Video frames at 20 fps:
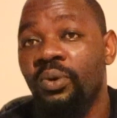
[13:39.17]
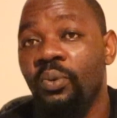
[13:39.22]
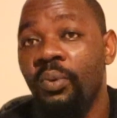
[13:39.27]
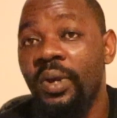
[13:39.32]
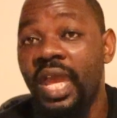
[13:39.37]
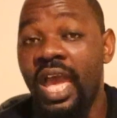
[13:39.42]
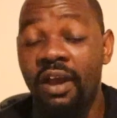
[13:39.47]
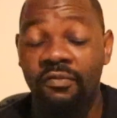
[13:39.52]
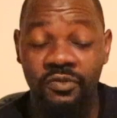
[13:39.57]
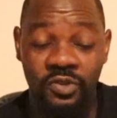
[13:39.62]

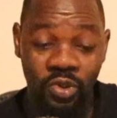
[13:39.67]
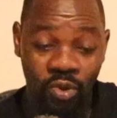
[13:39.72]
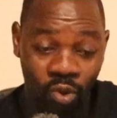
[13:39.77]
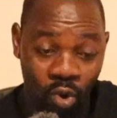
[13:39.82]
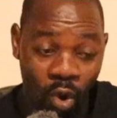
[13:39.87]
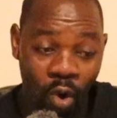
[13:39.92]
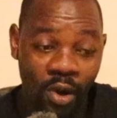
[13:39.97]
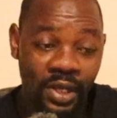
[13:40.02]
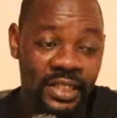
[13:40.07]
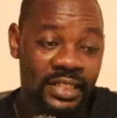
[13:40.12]
We have to
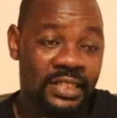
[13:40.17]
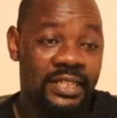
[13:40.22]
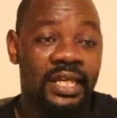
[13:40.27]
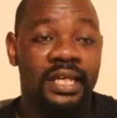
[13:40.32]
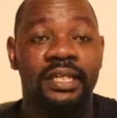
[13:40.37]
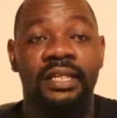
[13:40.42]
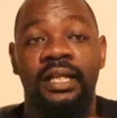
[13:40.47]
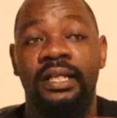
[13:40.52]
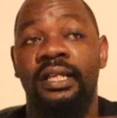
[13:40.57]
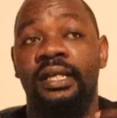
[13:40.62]
go
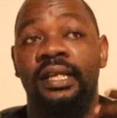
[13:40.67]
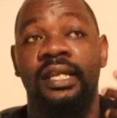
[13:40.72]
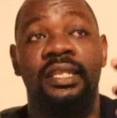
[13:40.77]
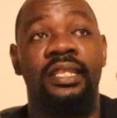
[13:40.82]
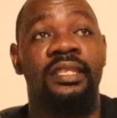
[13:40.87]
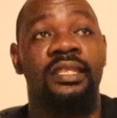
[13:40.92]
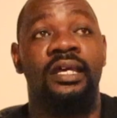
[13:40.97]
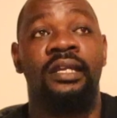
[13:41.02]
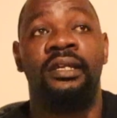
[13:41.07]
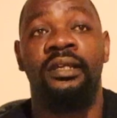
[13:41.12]
internal
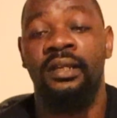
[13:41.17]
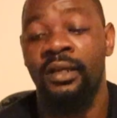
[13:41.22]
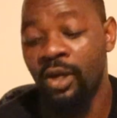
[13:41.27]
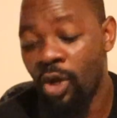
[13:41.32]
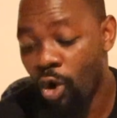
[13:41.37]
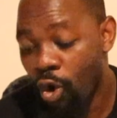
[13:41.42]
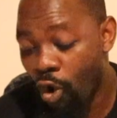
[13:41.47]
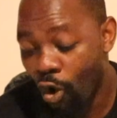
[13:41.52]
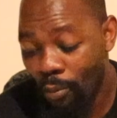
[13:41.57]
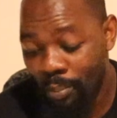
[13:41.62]
rather than
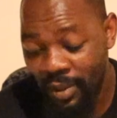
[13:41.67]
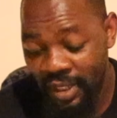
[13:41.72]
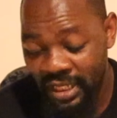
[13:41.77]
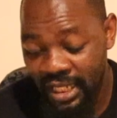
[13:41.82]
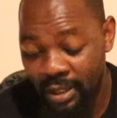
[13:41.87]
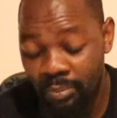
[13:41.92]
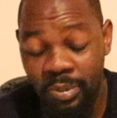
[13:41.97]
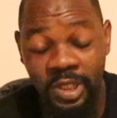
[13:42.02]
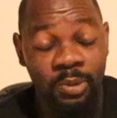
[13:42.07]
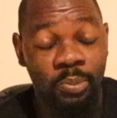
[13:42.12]
hoping
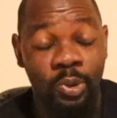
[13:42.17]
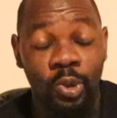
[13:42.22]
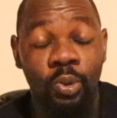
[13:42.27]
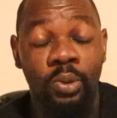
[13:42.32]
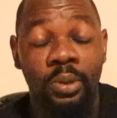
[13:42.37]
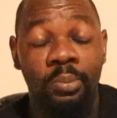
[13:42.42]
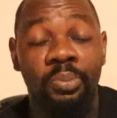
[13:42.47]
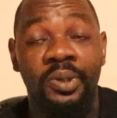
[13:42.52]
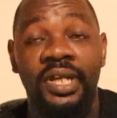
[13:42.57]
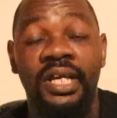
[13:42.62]
that people
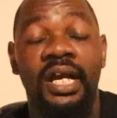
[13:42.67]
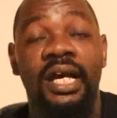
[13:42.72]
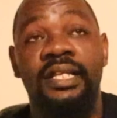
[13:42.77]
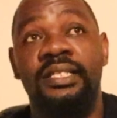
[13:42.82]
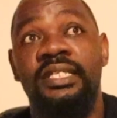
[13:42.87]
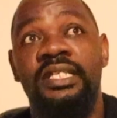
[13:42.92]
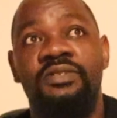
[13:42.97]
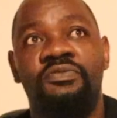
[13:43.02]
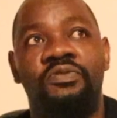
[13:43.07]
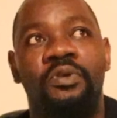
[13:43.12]
will bring
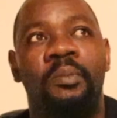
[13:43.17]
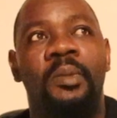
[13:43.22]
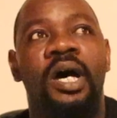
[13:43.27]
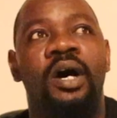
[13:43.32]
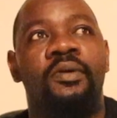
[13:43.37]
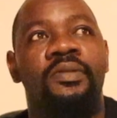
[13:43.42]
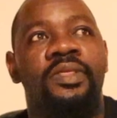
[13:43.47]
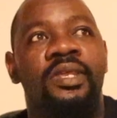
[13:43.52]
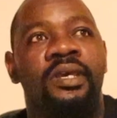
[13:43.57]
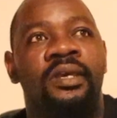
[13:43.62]
answers from
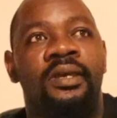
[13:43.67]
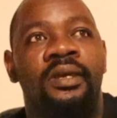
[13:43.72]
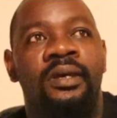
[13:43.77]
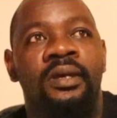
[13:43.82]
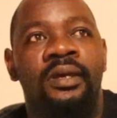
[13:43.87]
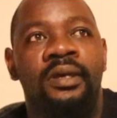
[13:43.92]
out there.